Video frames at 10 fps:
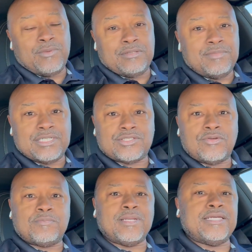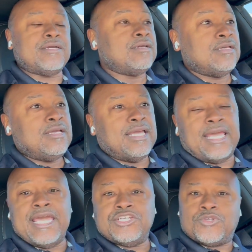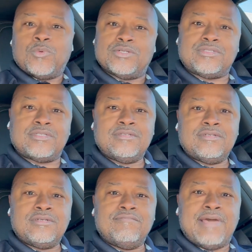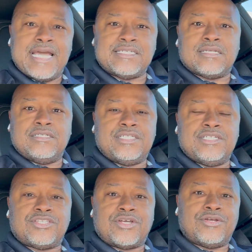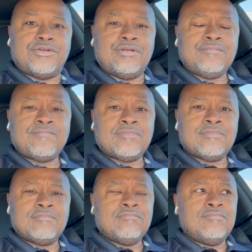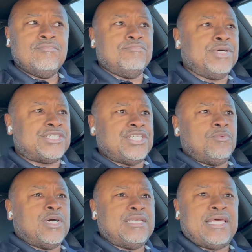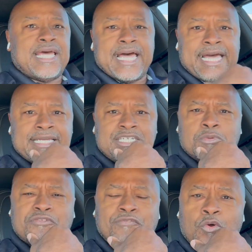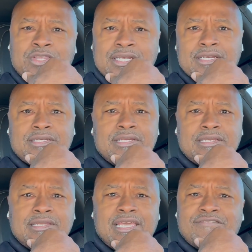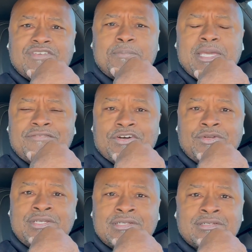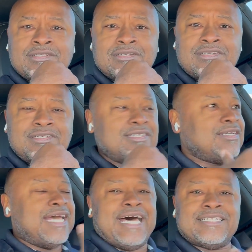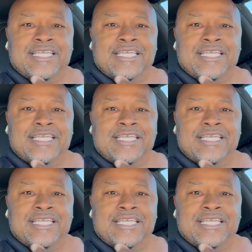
with the Minnesota player and A'ja Wilson. Magically, she's third but she wasn't that high. She was fourth in the in the MVP voting. How does